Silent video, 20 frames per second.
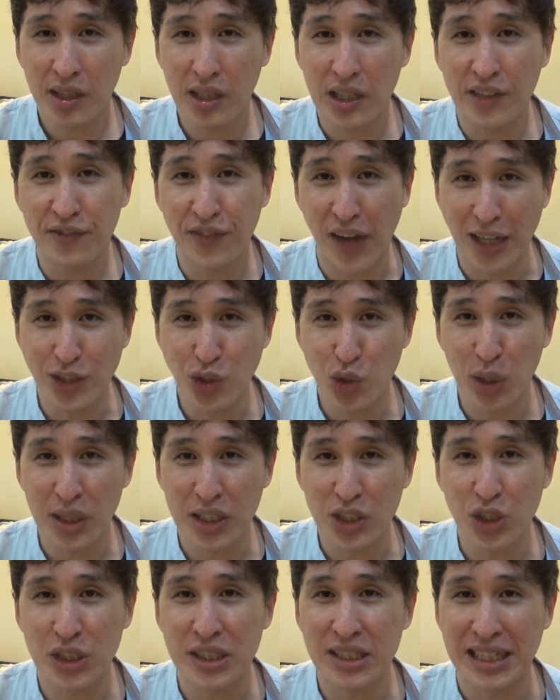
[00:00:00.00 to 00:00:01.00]

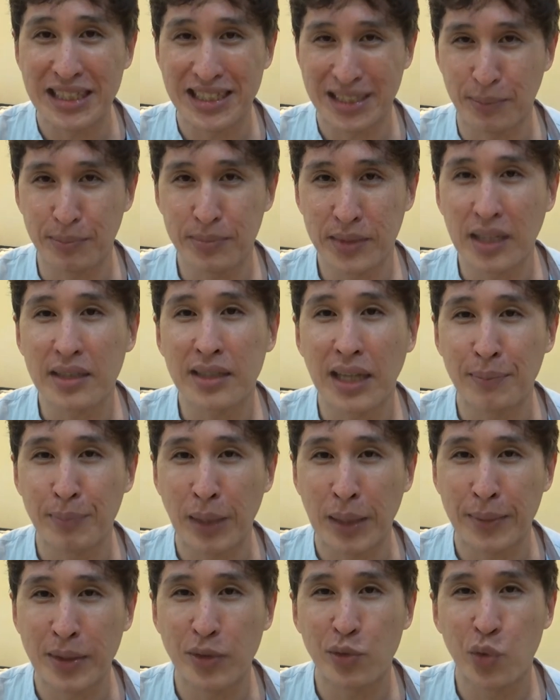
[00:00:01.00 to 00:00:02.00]
Eventually, she said something that
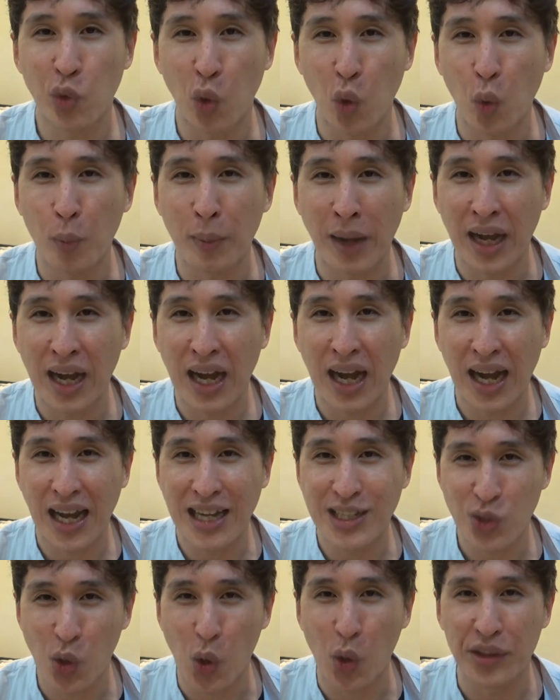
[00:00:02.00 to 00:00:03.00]
made me roll my
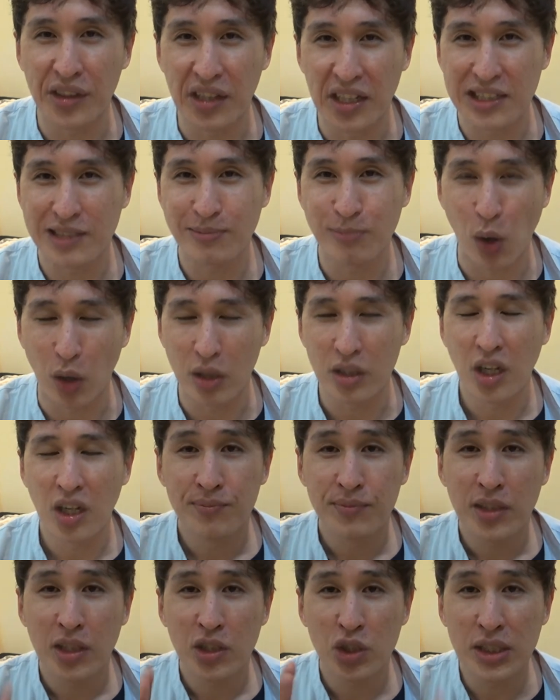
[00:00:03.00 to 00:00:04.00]
eyes on the spot.
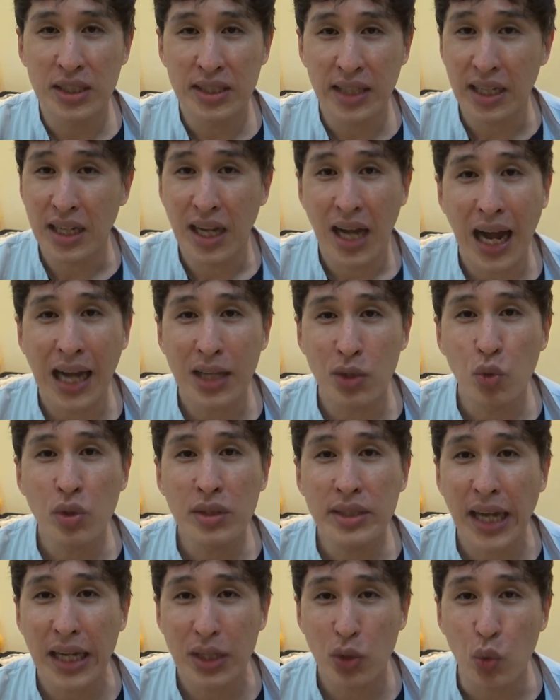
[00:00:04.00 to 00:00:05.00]
She said, I
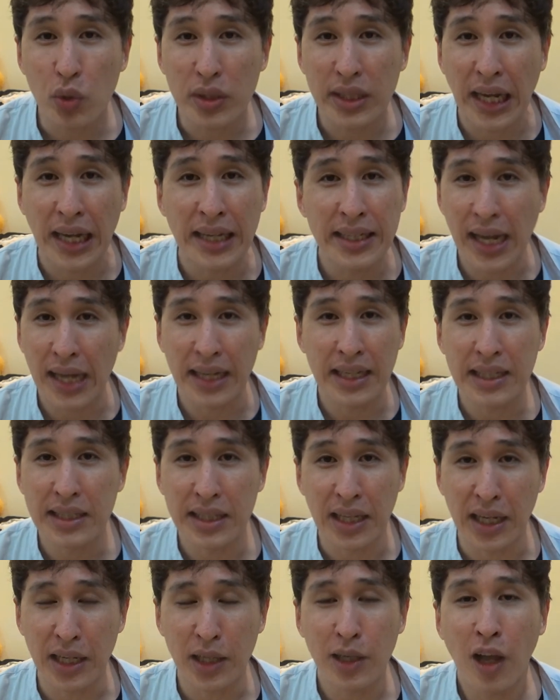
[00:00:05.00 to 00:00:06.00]
don't get to gain
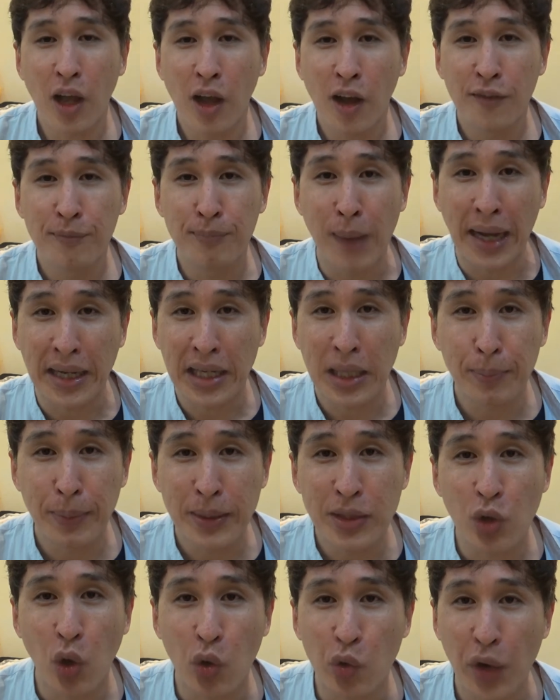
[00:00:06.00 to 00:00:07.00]
anything by
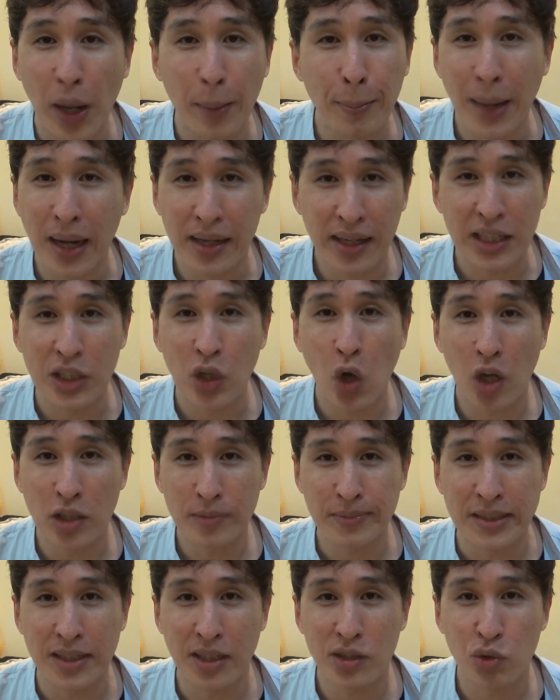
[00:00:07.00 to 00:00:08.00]
keeping your grandmother in the
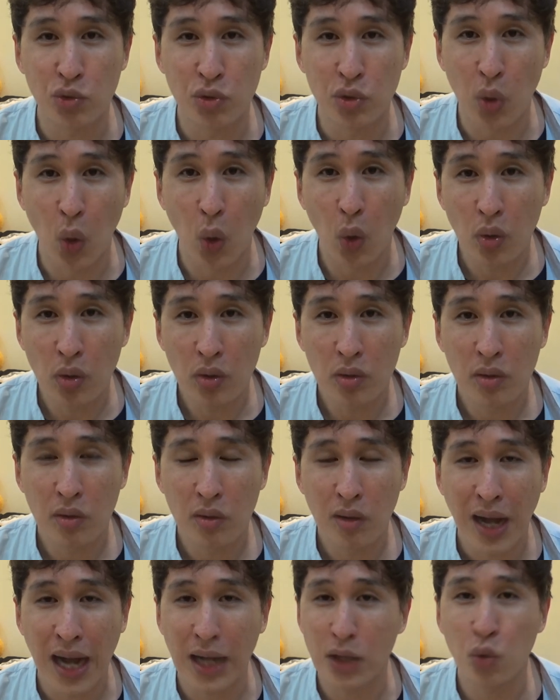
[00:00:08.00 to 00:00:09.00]
hospital, you know.
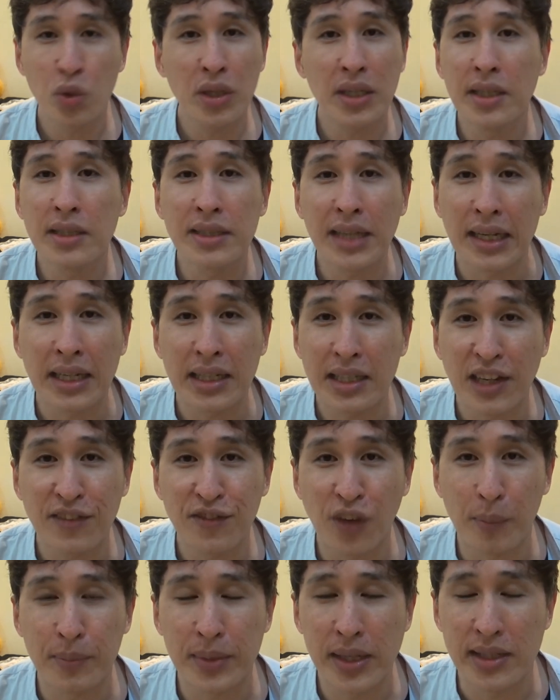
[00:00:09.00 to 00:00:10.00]
I don't earn anything
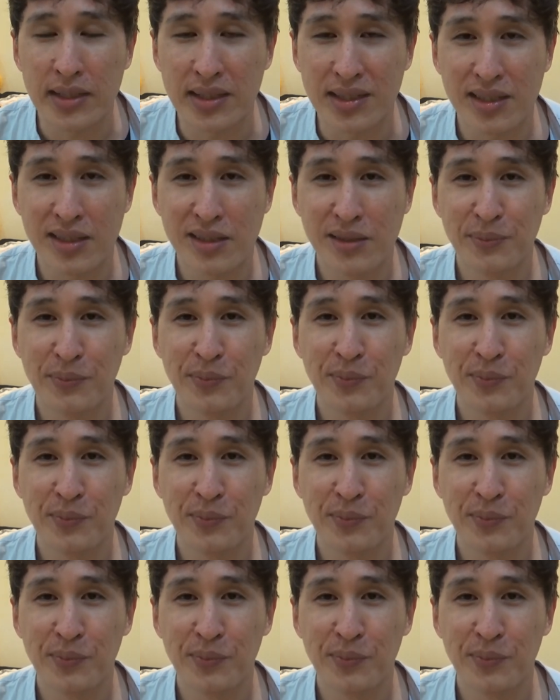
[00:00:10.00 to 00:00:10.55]
from this.